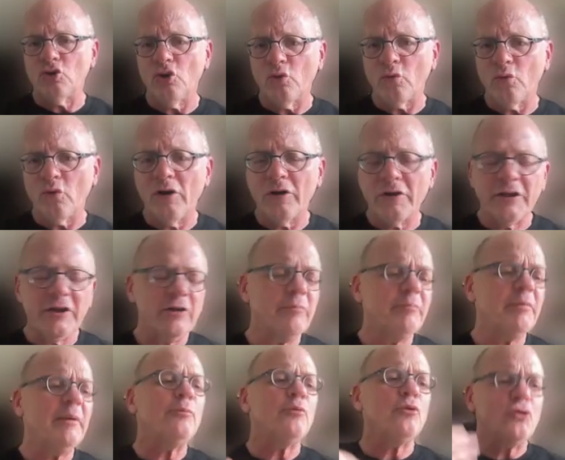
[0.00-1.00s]
go wrong here.
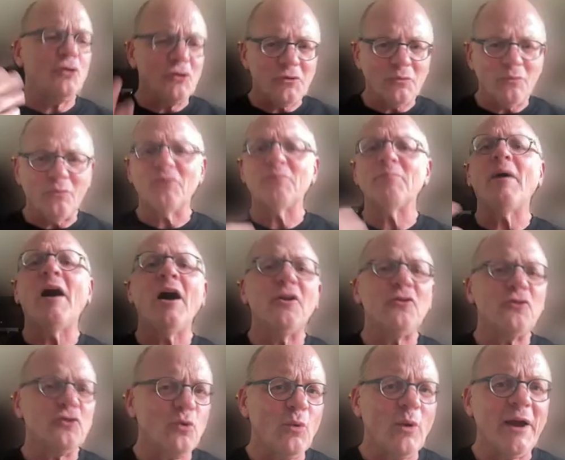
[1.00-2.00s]
People could
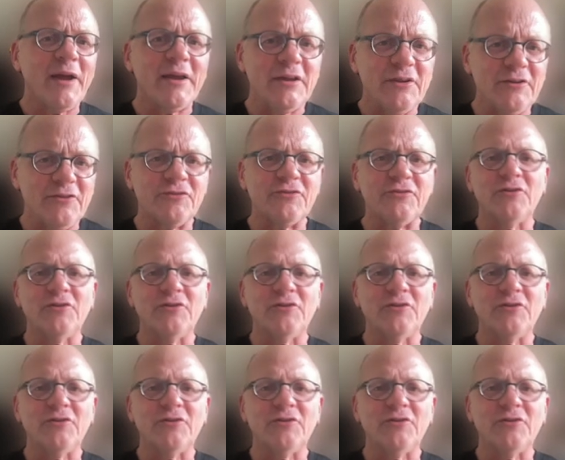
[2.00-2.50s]
respond twice.